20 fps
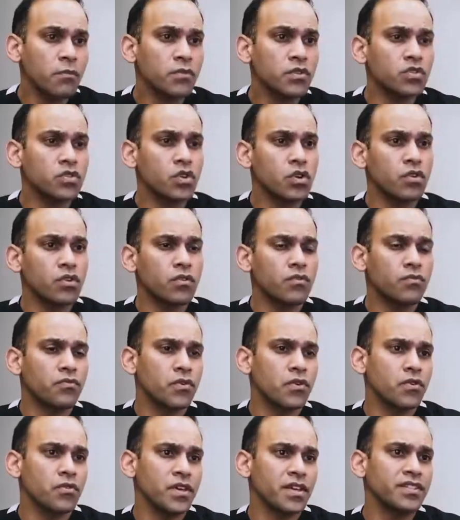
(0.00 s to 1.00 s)
So
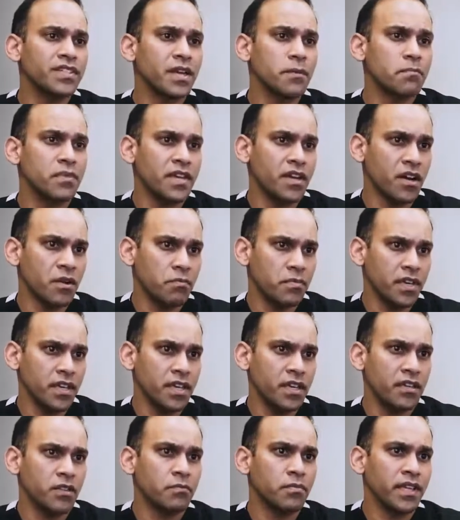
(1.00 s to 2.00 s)
for things like
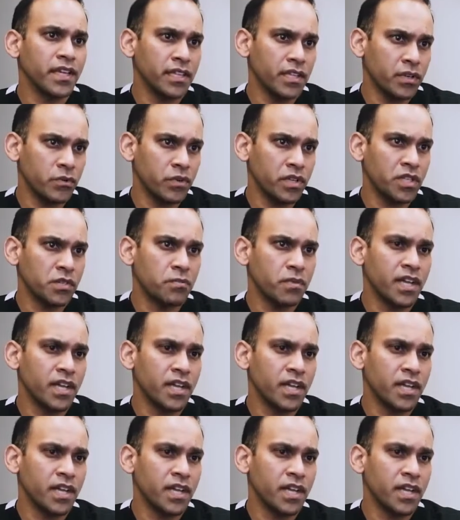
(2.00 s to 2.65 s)
PRP, the platelet-rich